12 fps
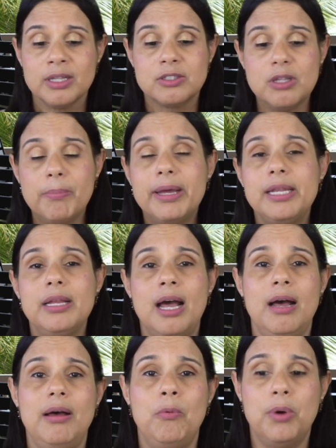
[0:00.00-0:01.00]
Somebody,
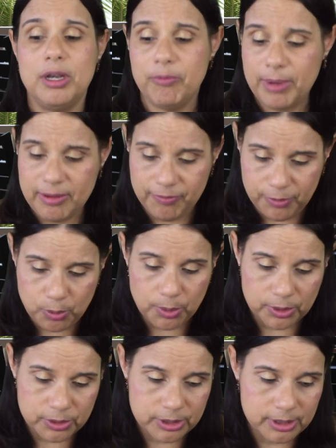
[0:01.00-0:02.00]
one of my
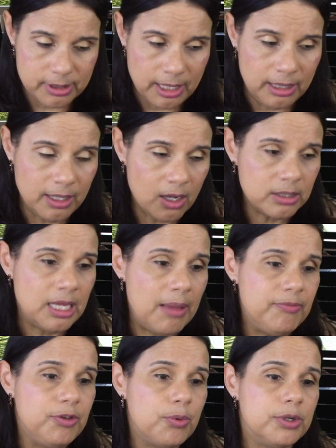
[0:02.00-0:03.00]
viewers, a
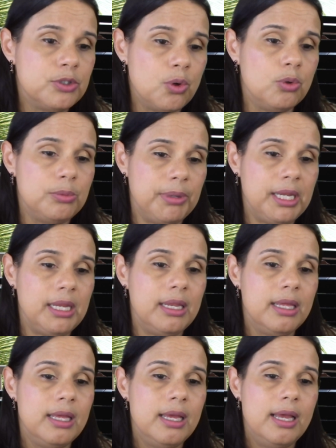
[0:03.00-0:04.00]
longtime viewer, told me,
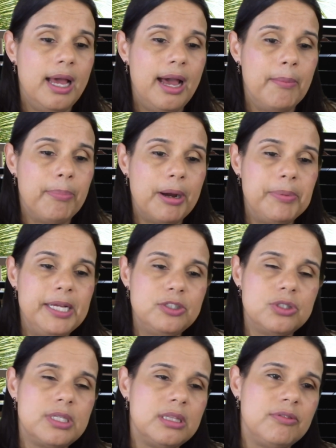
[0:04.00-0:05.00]
Barbara, I
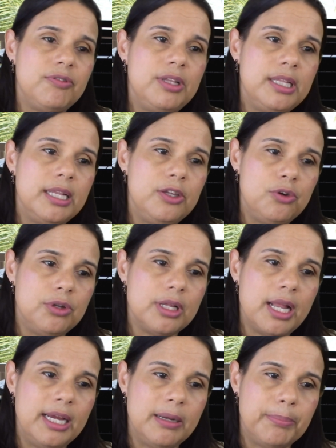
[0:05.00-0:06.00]
just get the feeling that you're the
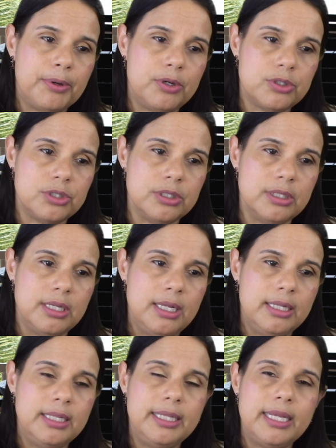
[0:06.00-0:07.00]
kind of person
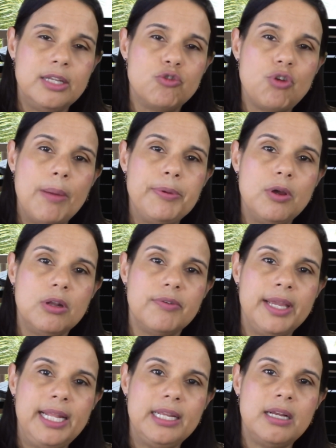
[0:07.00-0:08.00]
that they can drop you out of
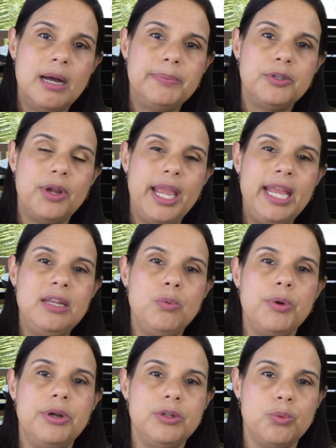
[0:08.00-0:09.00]
a helicopter
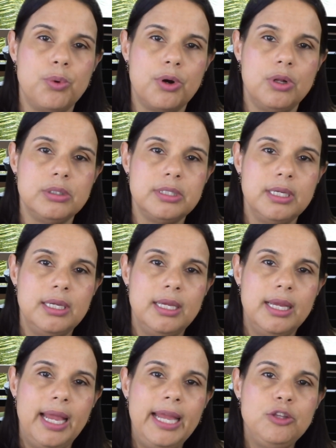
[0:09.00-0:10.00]
anywhere in the world
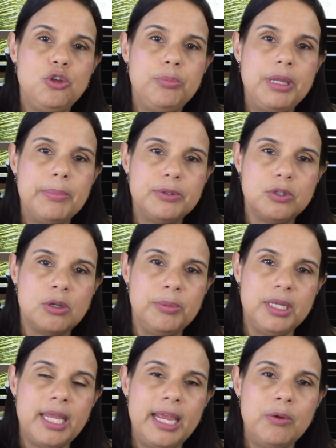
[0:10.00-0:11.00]
and you'd be able to
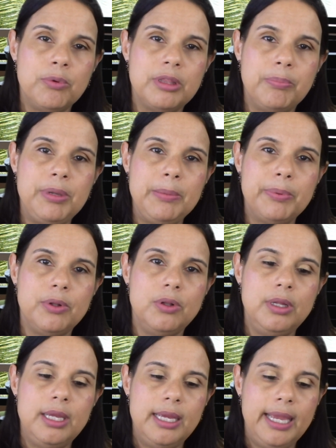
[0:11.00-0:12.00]
communicate with the
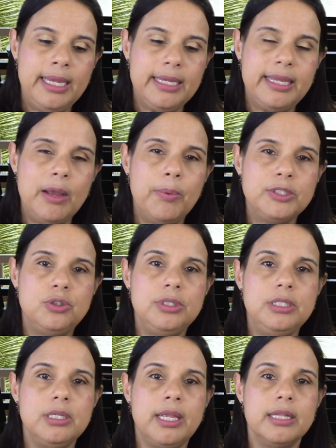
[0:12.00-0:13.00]
people and get what you
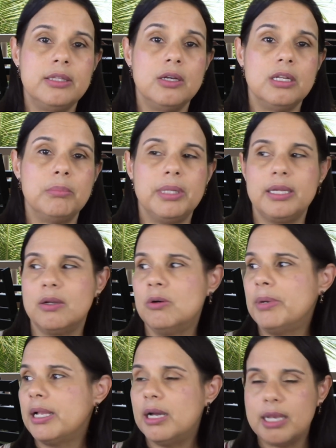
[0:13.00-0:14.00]
need to get done. I'm like,
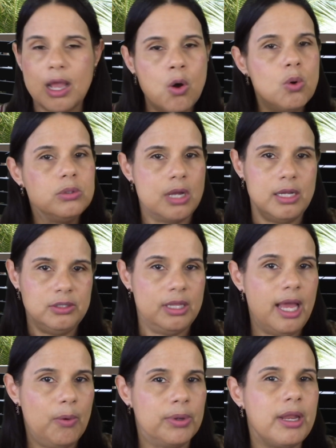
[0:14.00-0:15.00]
oh my God, I hold on
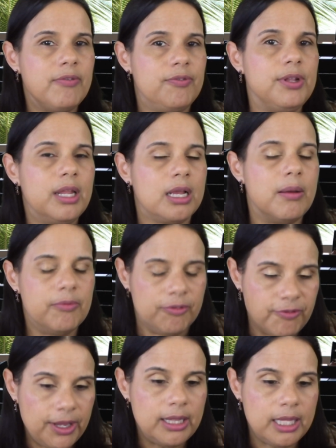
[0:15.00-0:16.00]
to that when I feel like I'm
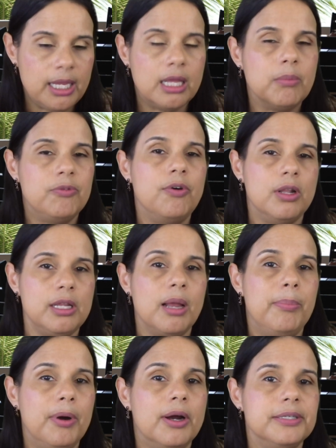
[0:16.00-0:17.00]
failing and I'm falling
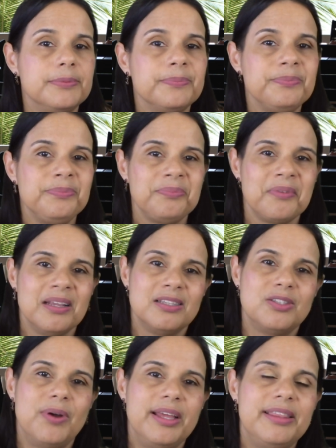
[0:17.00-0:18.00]
apart.
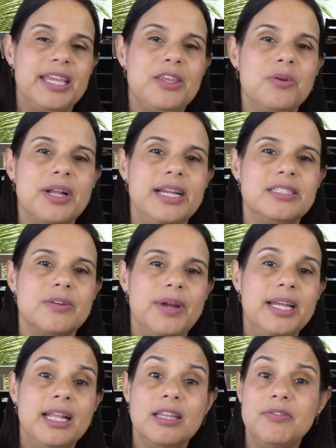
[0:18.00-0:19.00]
So I thank you guys, all
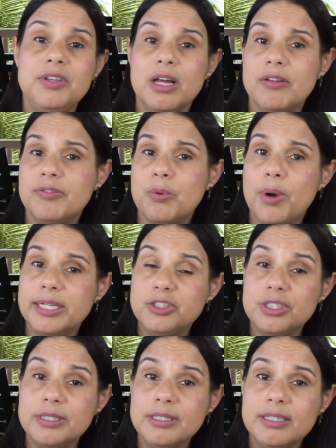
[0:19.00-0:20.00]
right? I love you all for
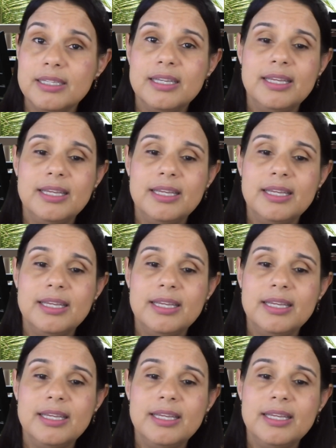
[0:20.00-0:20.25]
watching,